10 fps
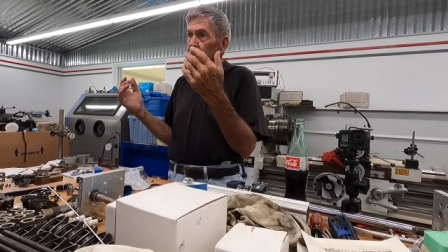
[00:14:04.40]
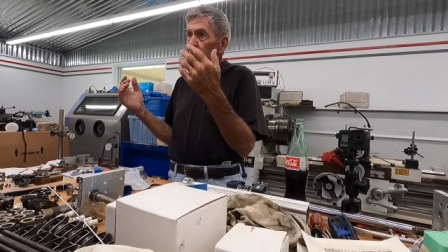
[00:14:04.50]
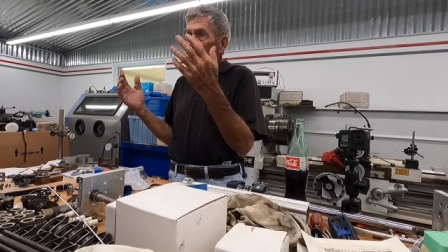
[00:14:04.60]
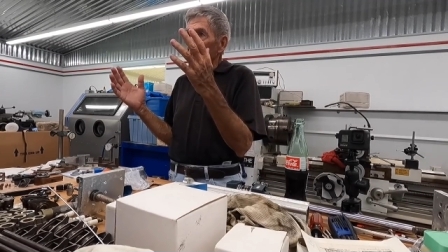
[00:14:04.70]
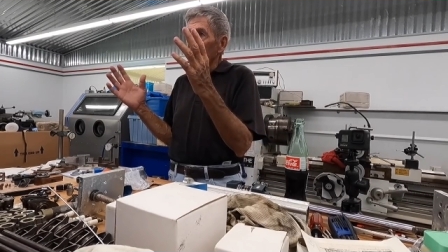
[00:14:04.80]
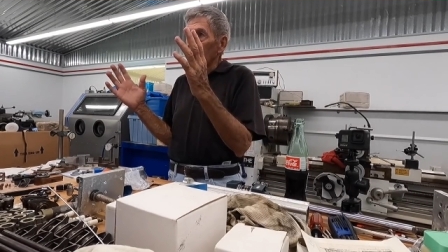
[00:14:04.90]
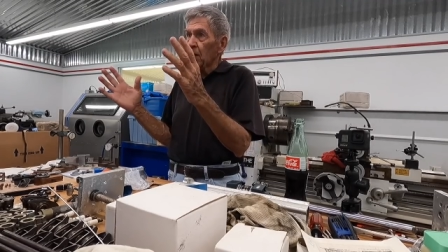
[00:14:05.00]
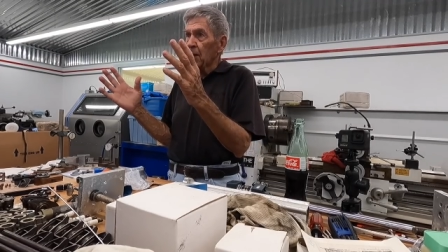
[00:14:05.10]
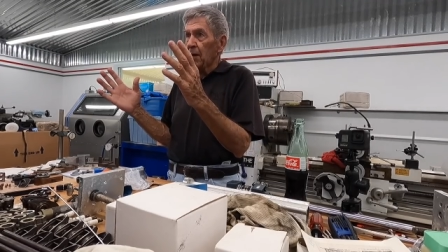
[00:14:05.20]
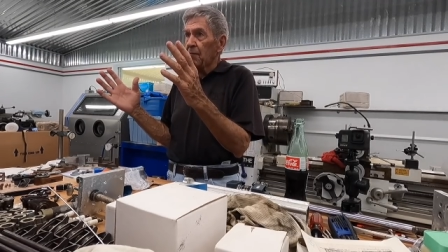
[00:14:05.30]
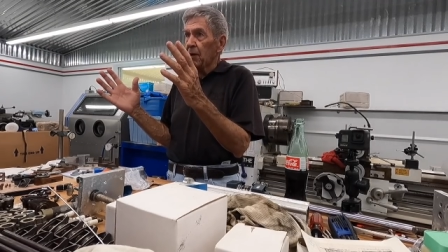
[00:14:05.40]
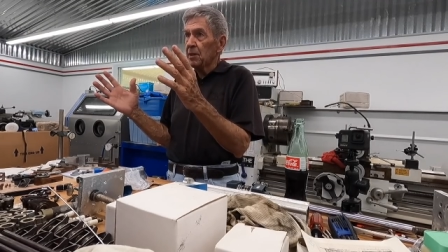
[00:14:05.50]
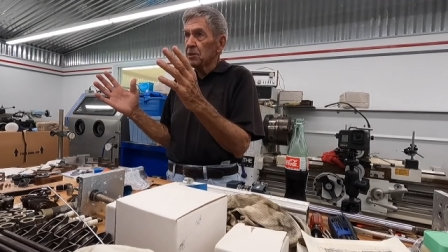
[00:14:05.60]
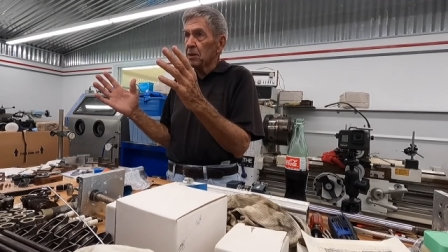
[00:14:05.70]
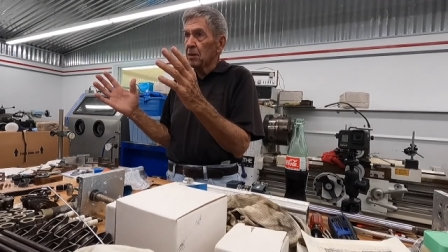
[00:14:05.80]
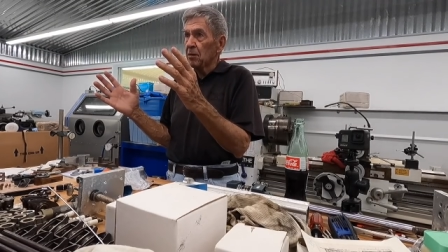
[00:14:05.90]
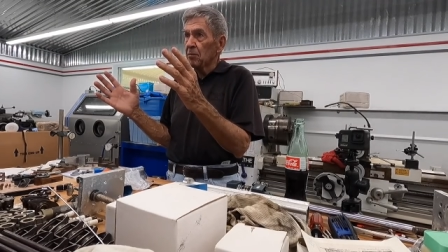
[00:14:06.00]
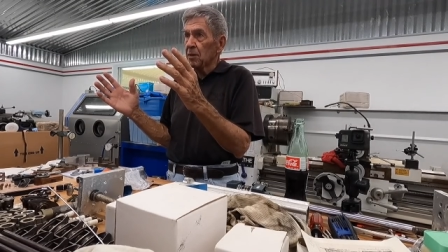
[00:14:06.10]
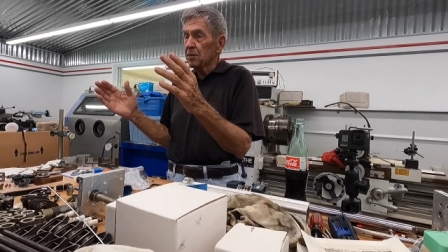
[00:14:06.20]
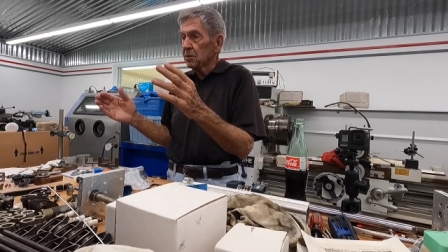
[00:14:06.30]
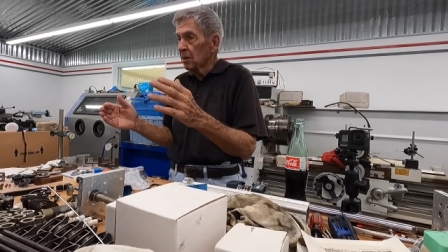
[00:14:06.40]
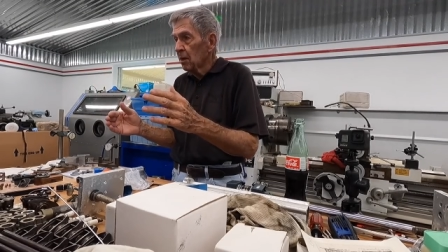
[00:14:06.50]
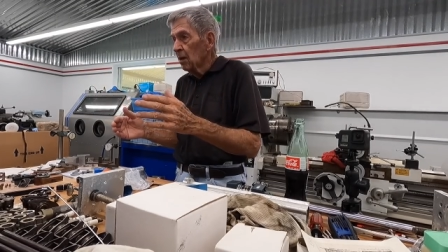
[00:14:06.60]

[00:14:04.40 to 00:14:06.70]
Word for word: We're right. gonna, we got to have an engine here that's